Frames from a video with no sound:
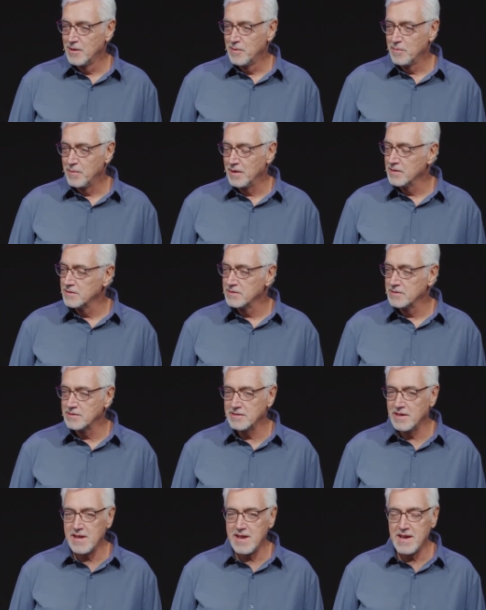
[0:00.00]
But it doesn't
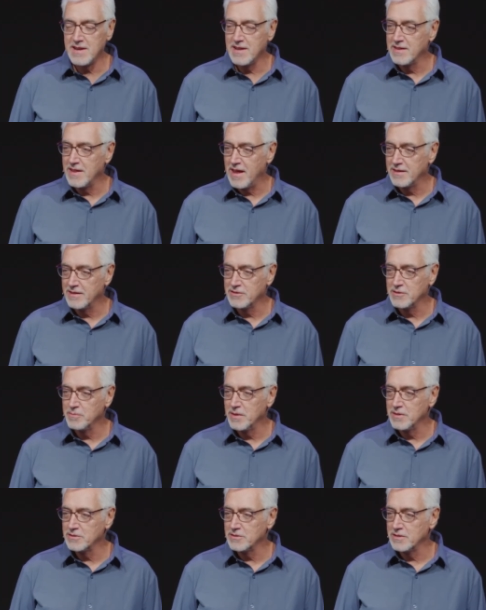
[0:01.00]
say any of that, it doesn't
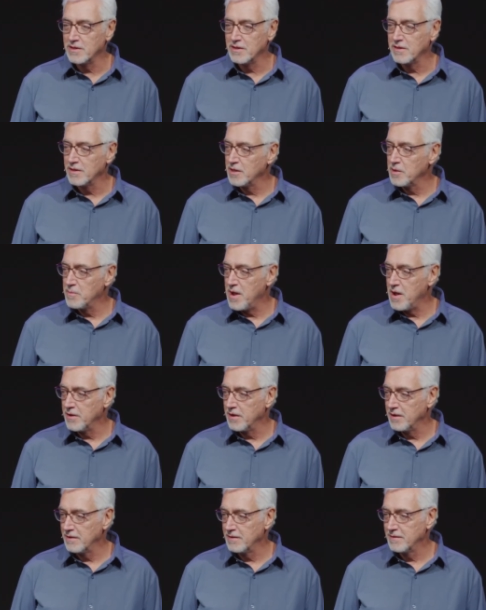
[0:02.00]
mention a thing about
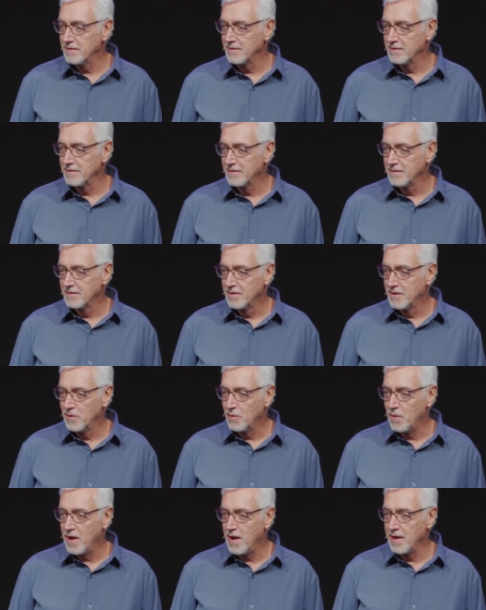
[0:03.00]
it.
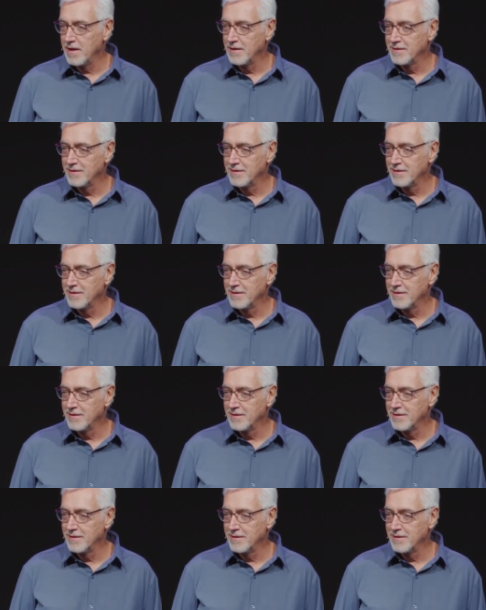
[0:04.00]
Why?